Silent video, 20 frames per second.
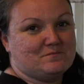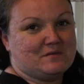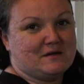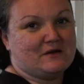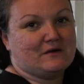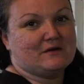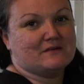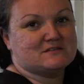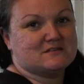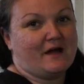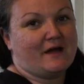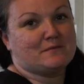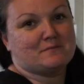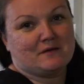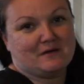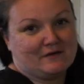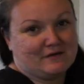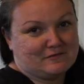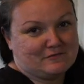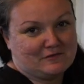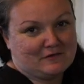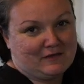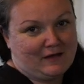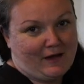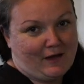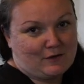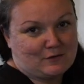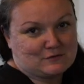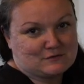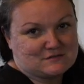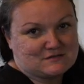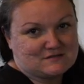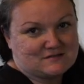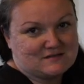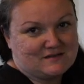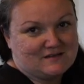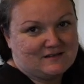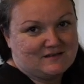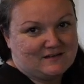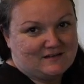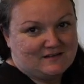period, time period for the house. Oh